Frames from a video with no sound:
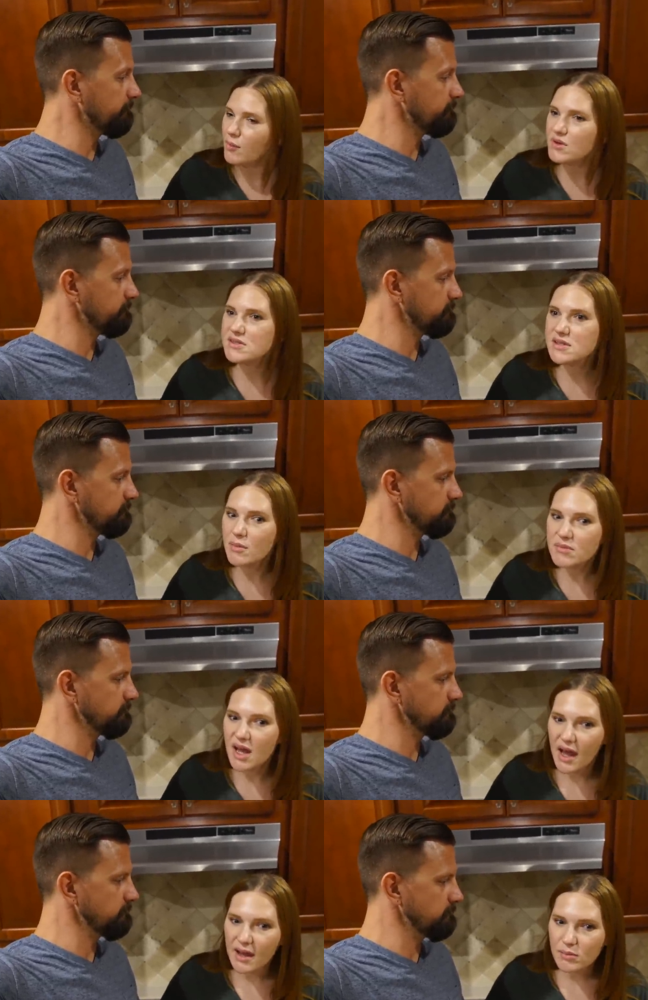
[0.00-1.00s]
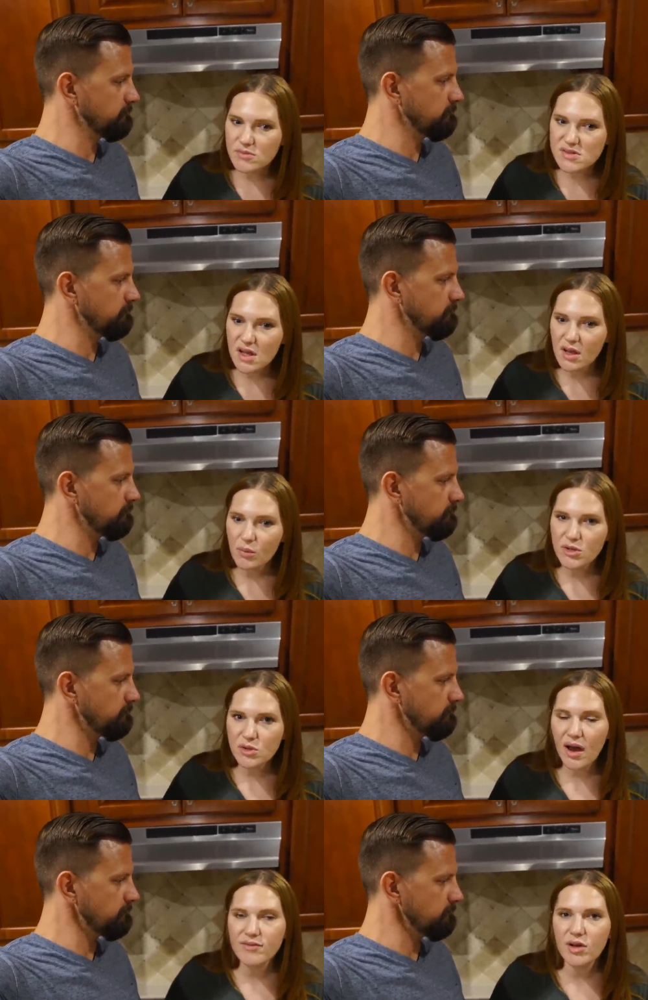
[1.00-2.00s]
Speaker 1: But sometimes we
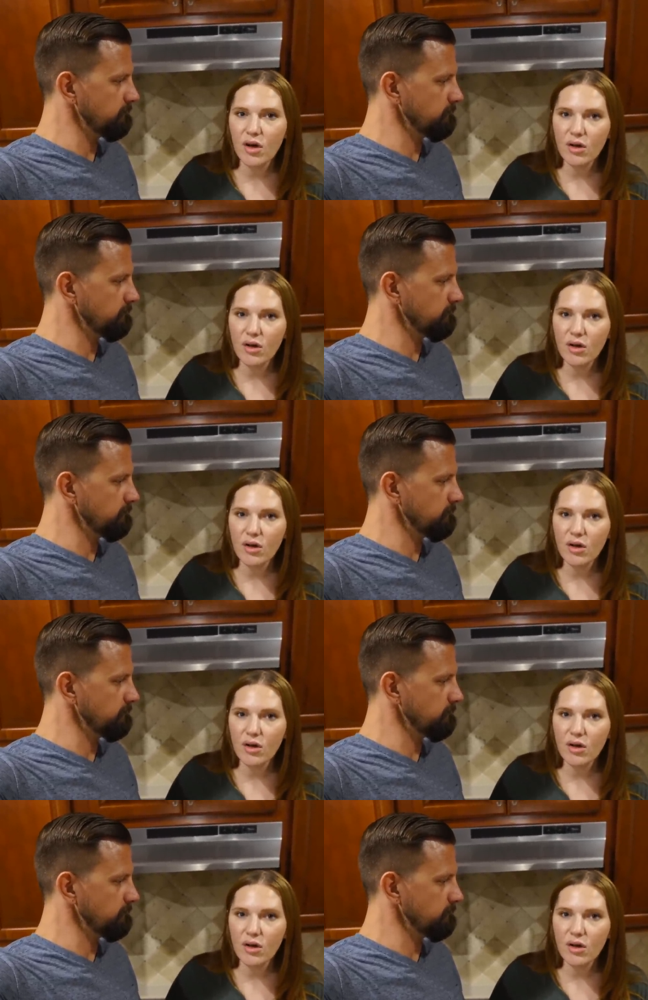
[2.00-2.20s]
do have to